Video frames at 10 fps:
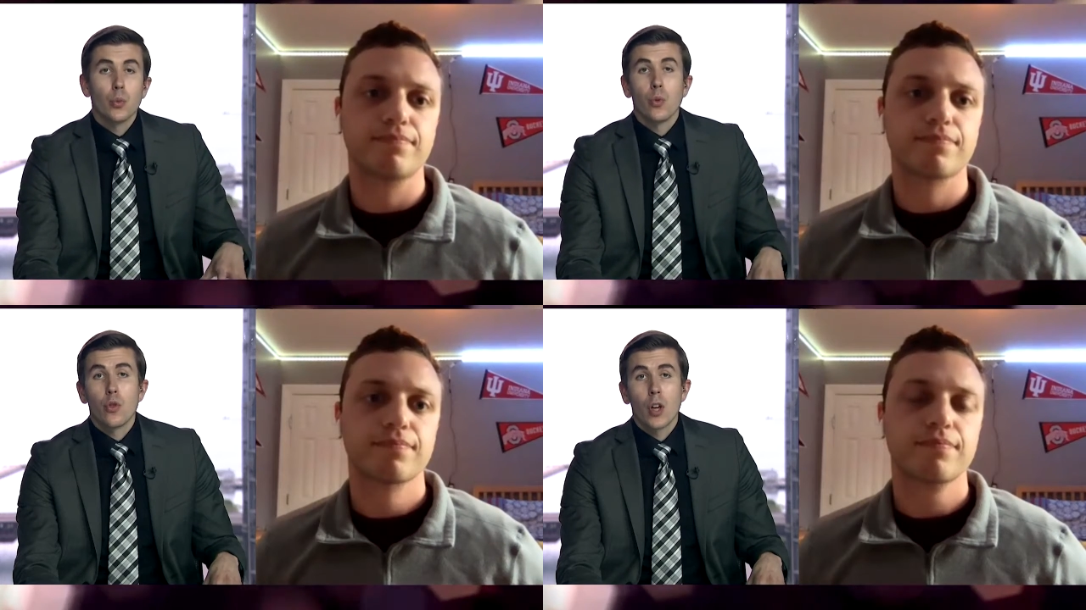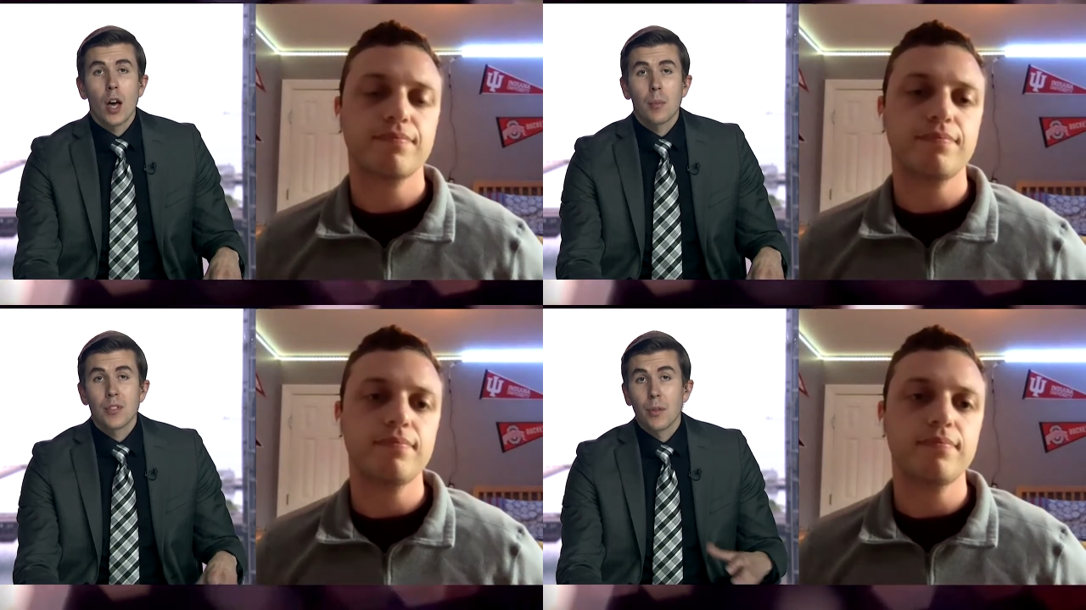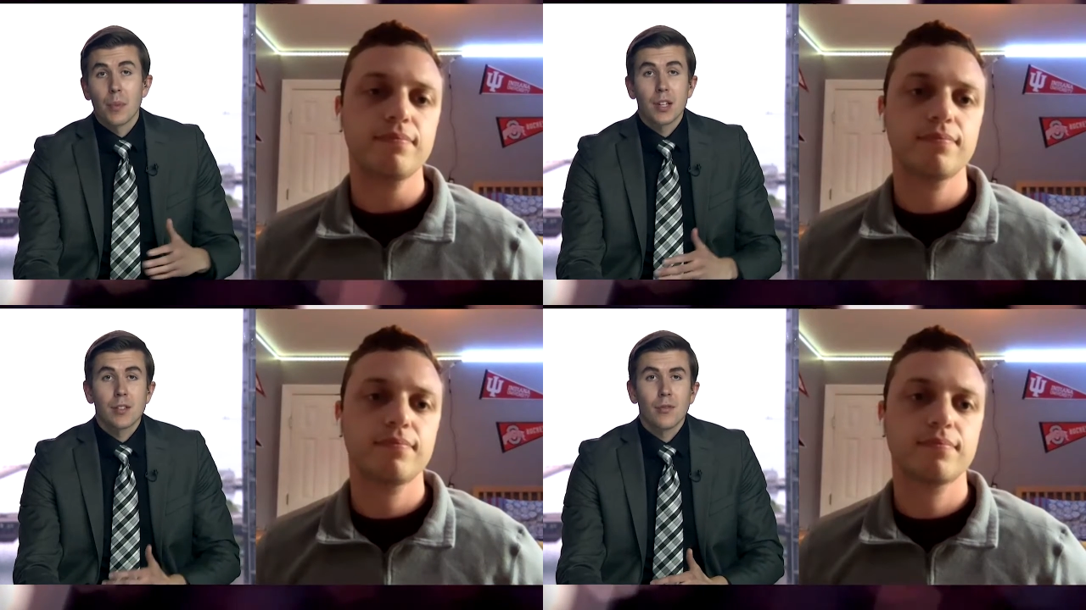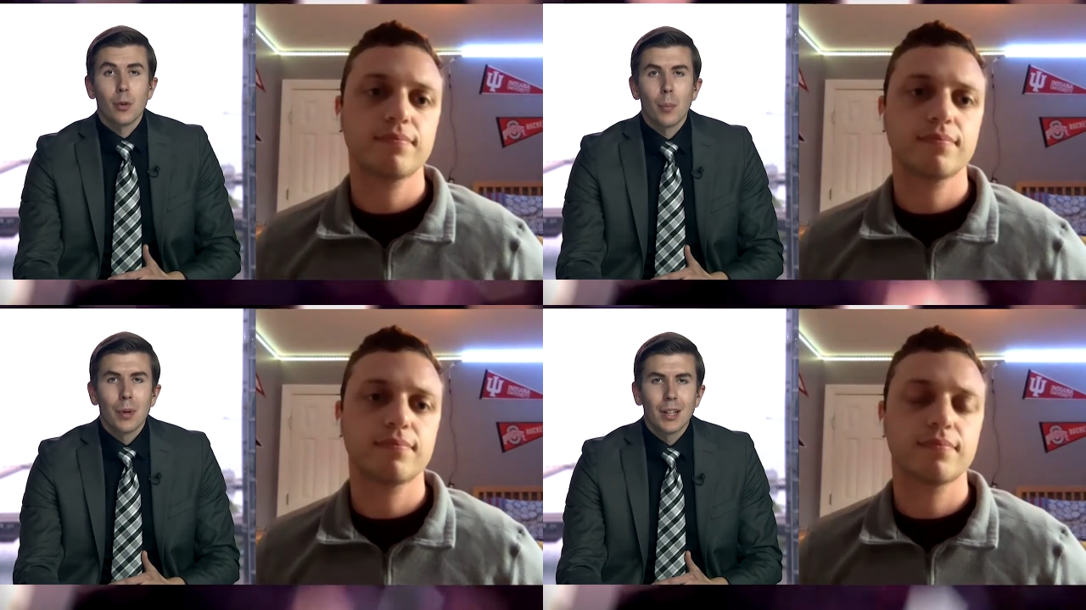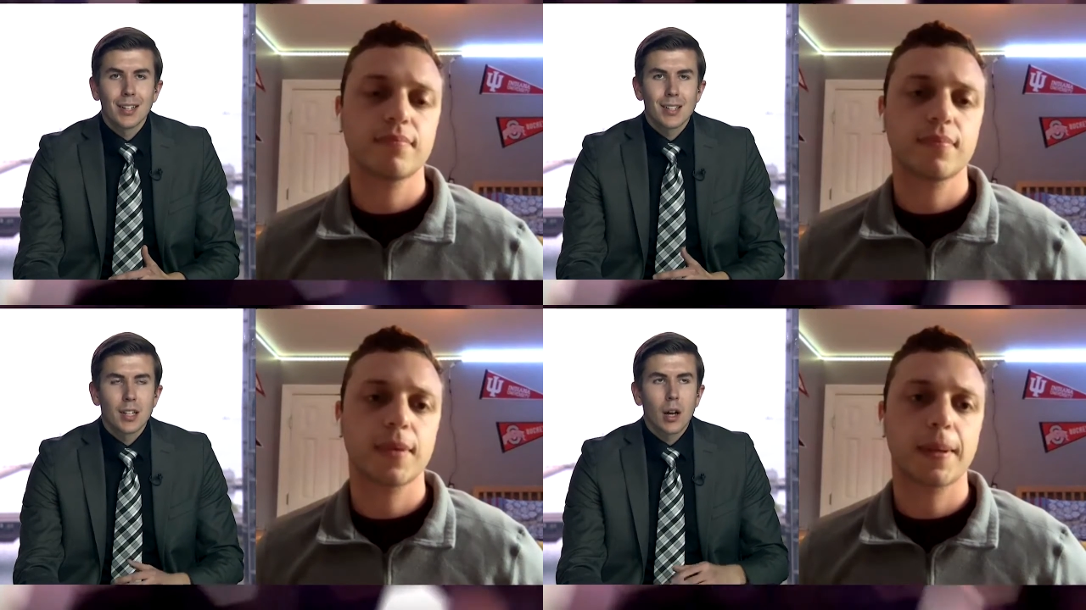Speaker 1: the job to the best of your
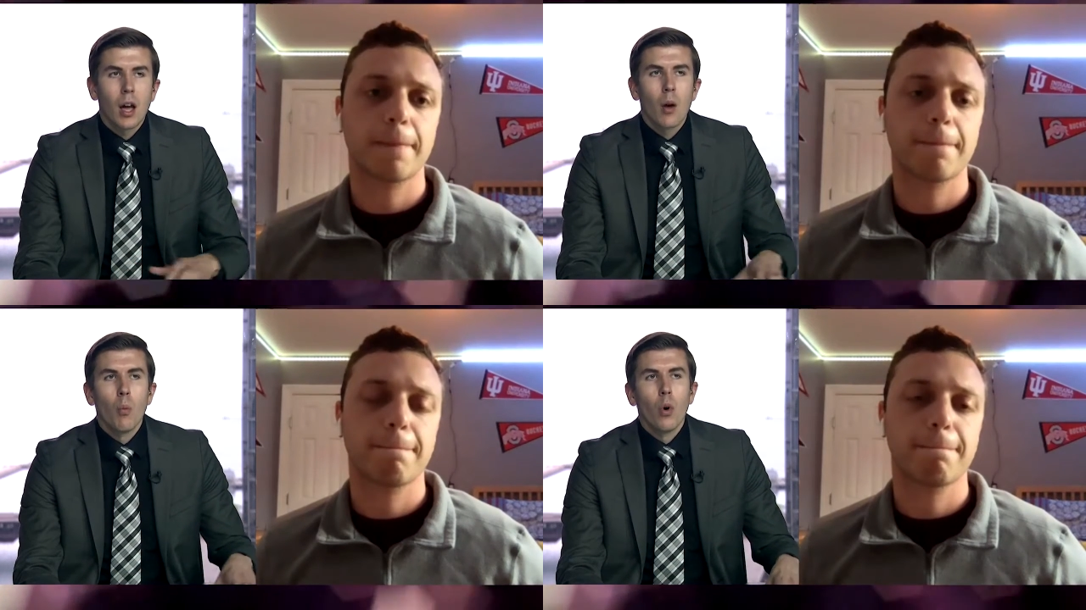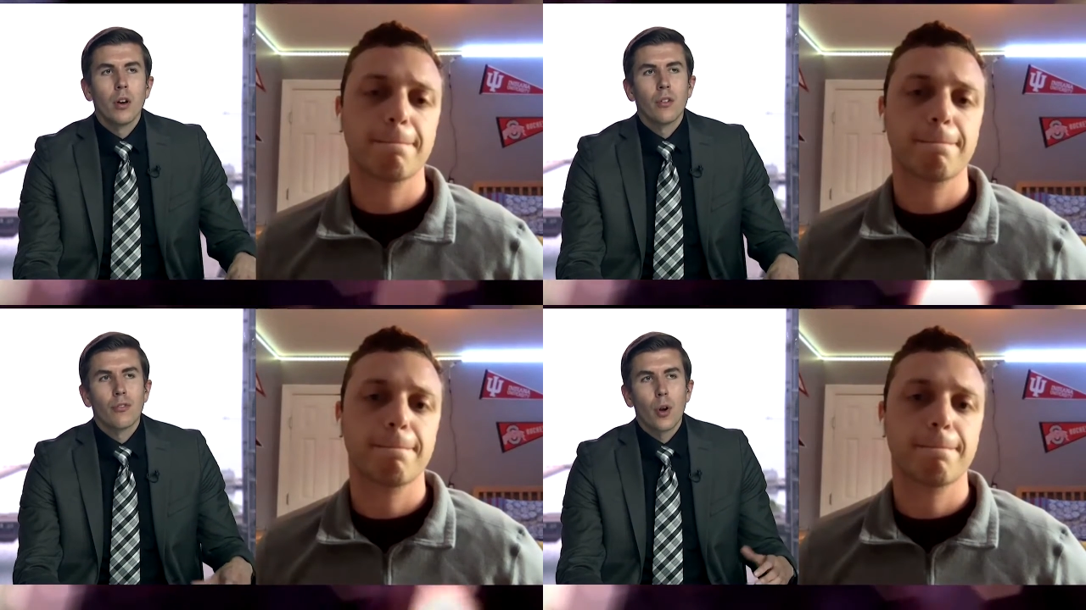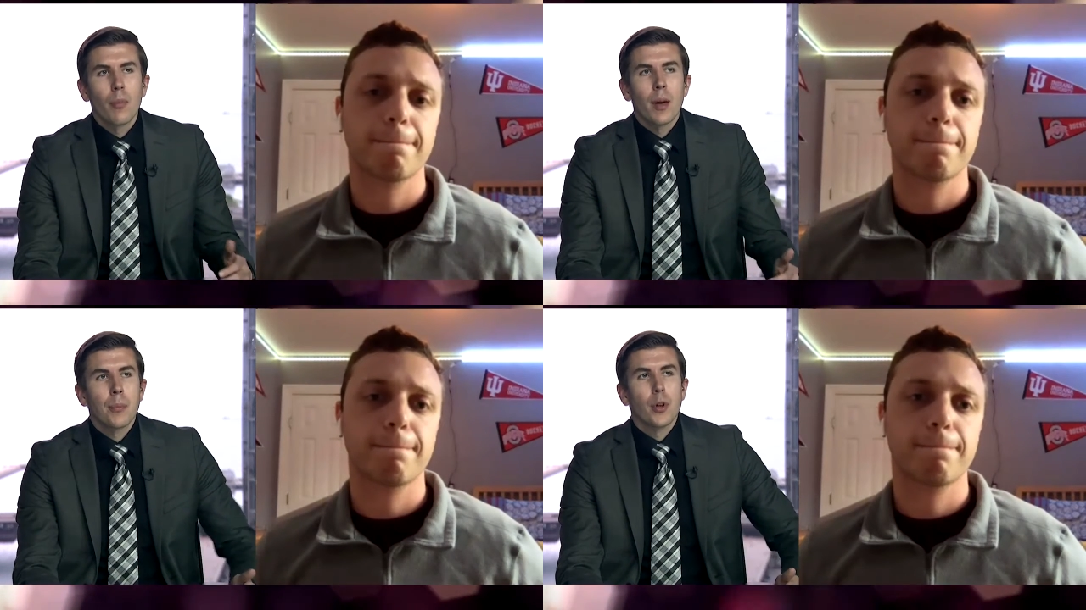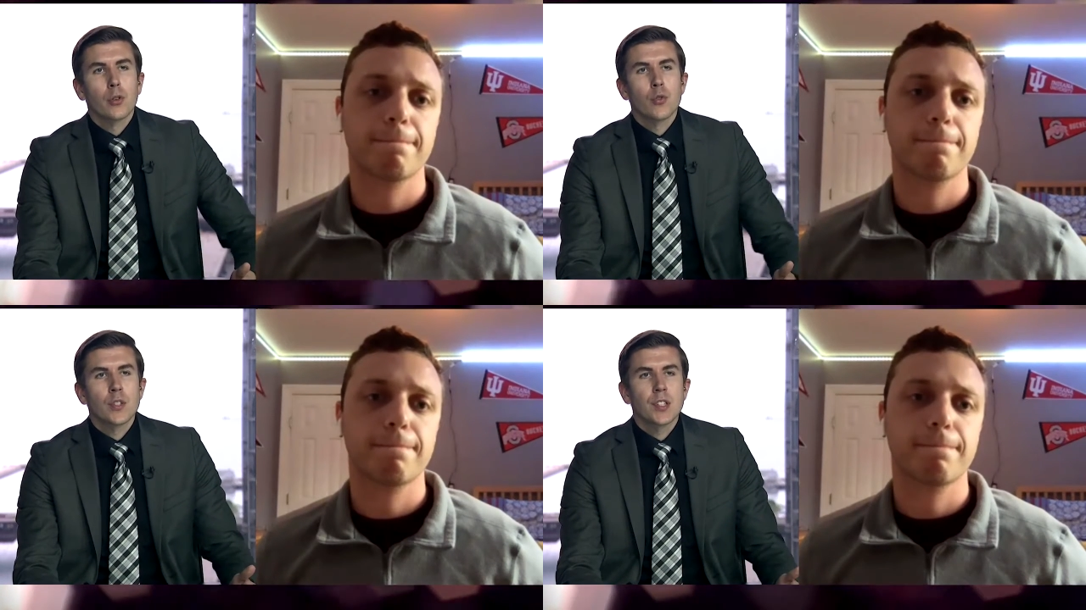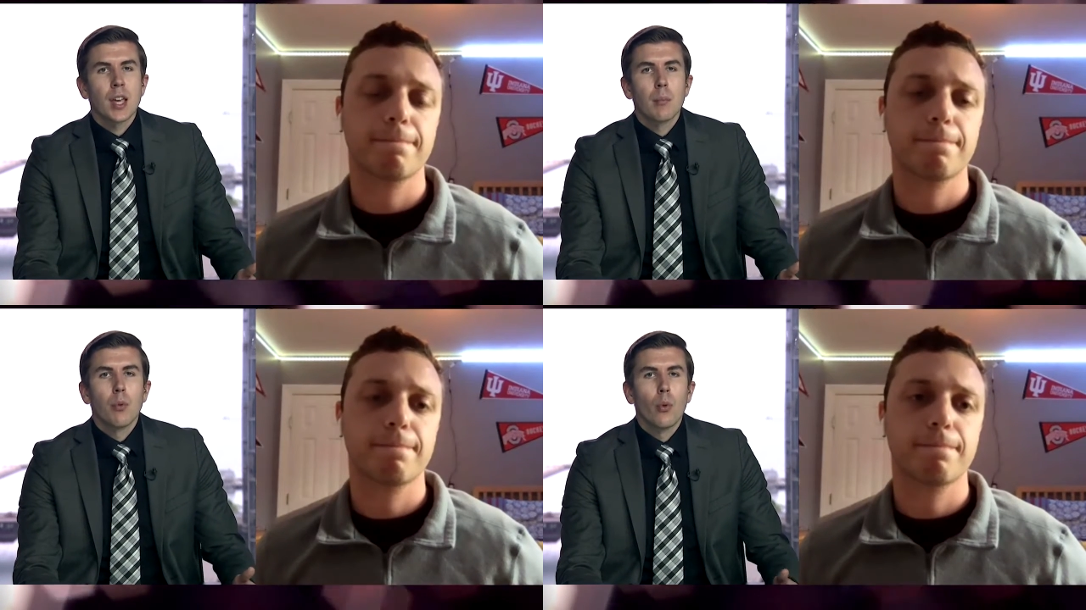abilities and i, I wonder from that production
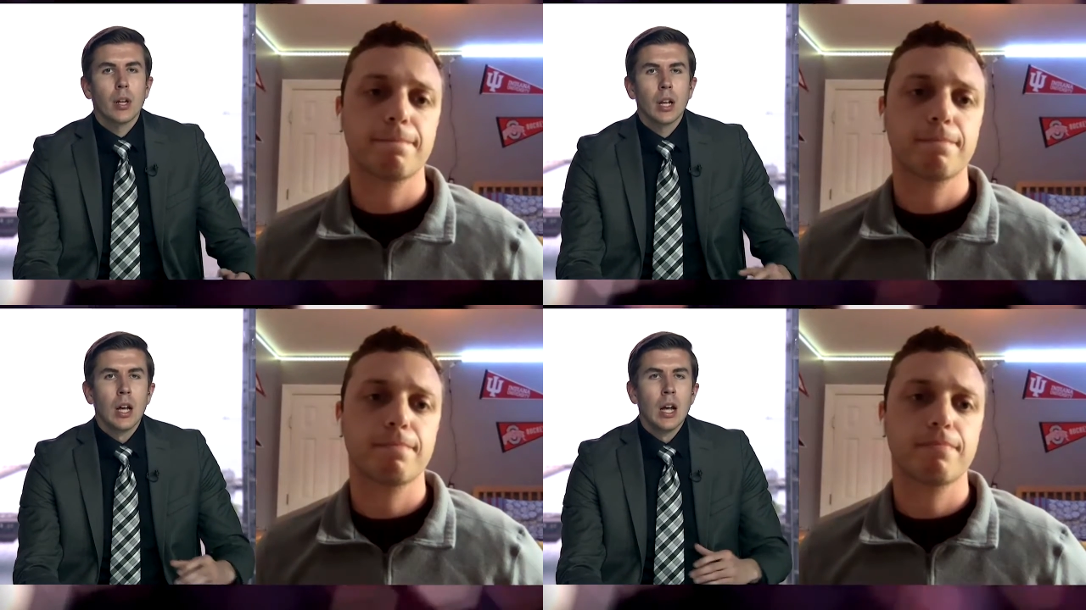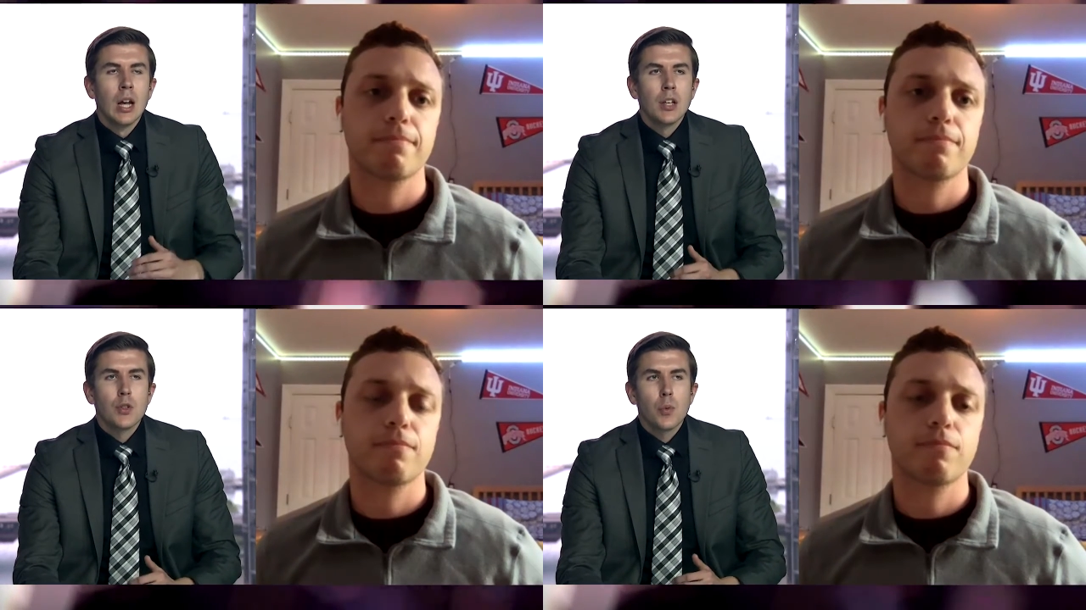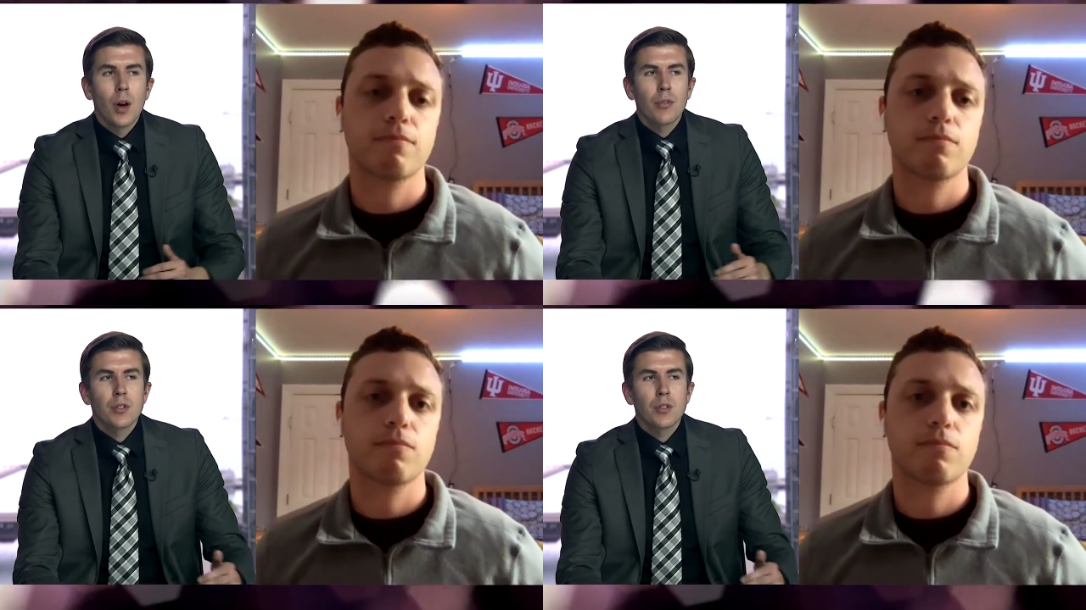standpoint do you ever